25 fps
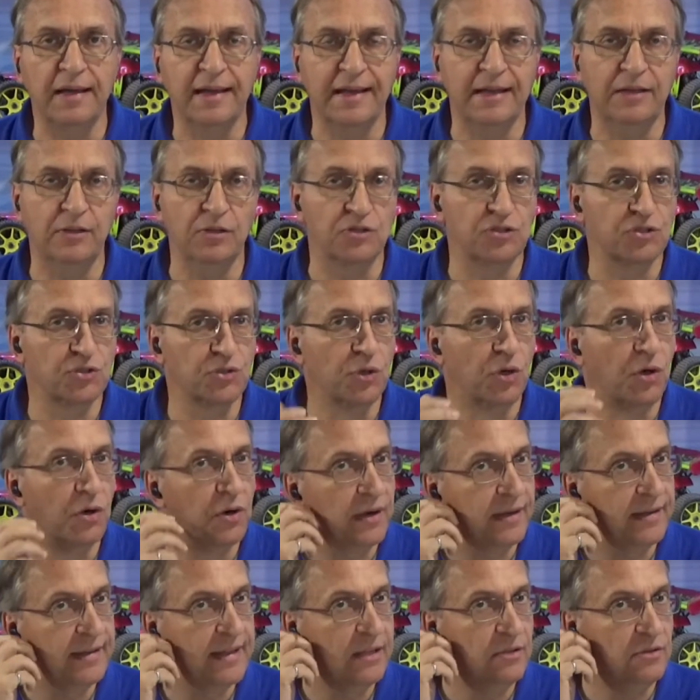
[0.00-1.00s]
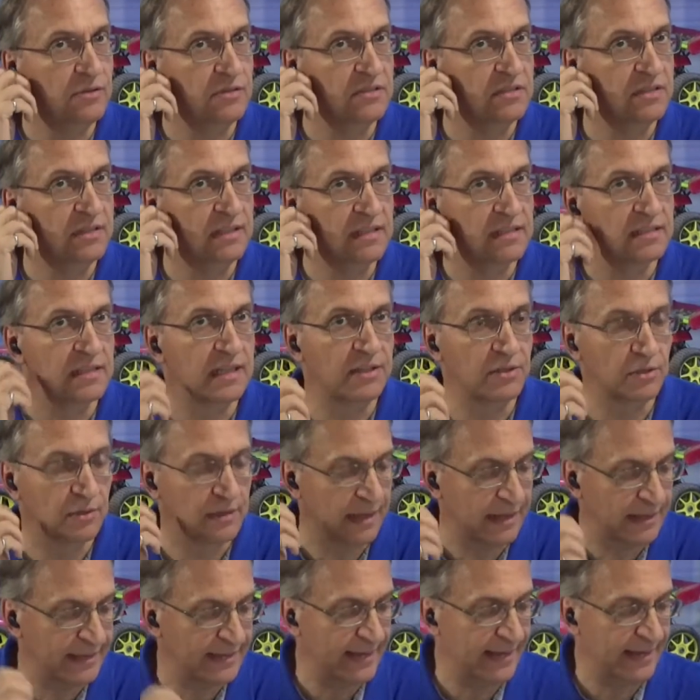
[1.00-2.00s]
in a store, and then you see this little
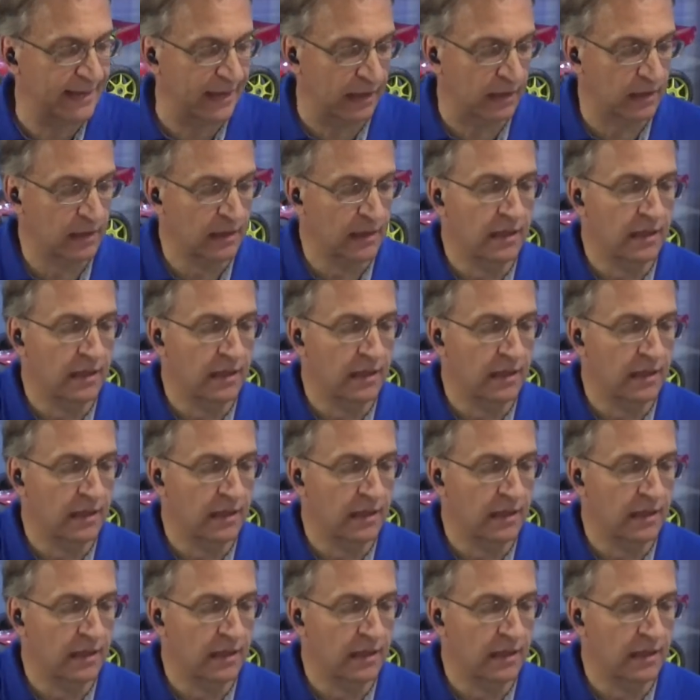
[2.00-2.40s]
antenna.